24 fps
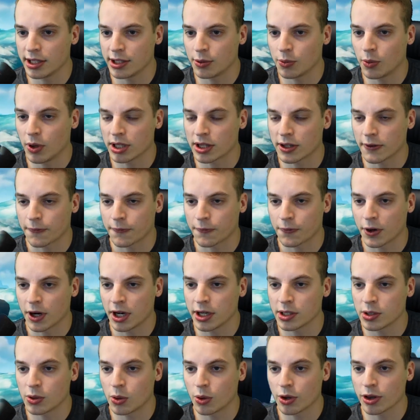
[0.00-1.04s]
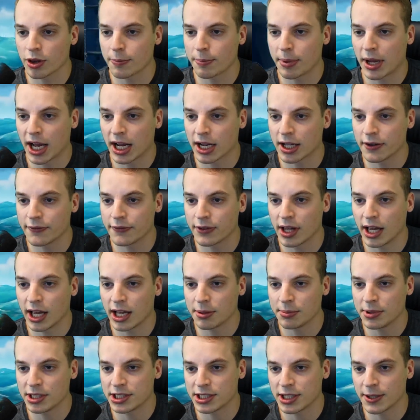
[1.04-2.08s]
you want the front or the back of the
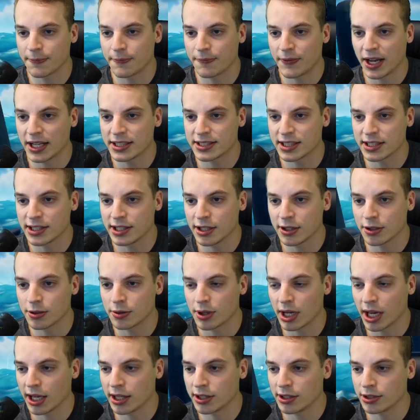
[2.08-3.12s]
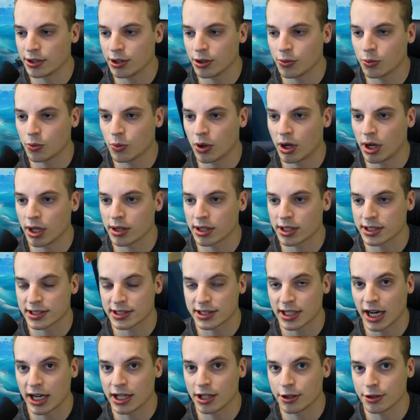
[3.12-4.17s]
enemy ship facing you, and you want the
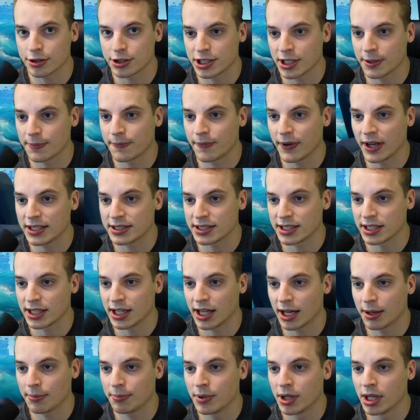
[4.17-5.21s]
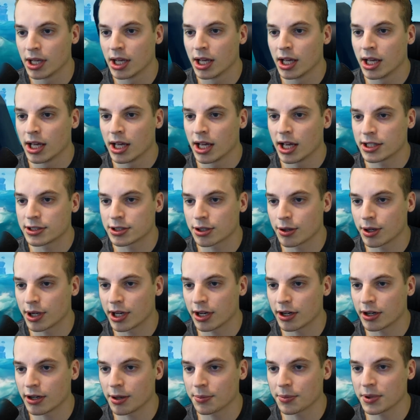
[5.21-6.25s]
side of your ship facing them. And so
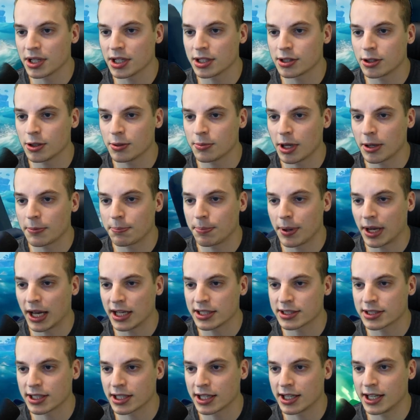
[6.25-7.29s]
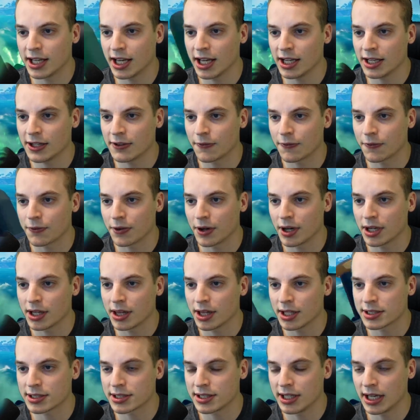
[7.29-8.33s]
here, I'm going to do my best to get in front of
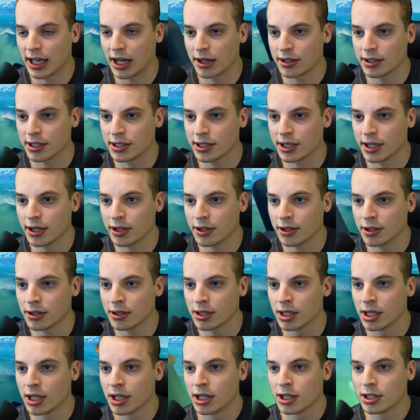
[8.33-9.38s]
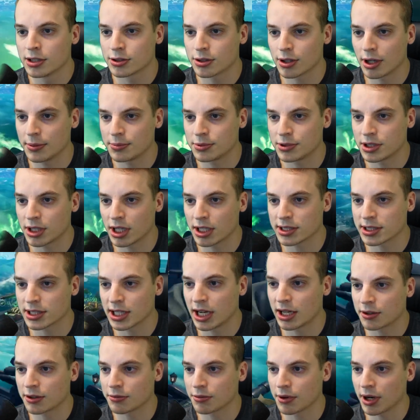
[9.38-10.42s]
this galleon here, so I'm just
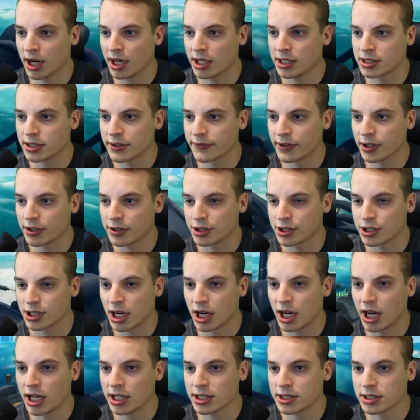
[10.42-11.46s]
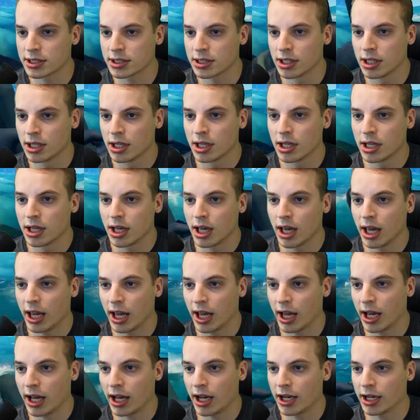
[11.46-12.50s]
of range of their shots,
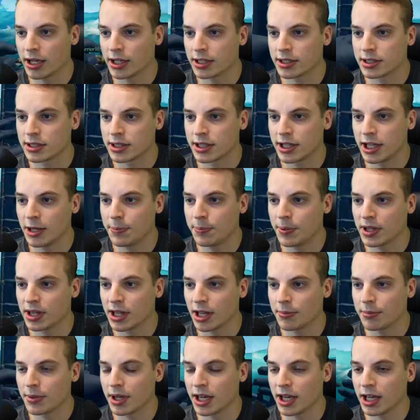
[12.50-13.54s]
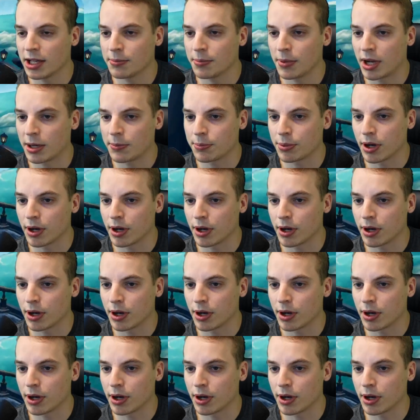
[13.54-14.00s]
and keeping them in my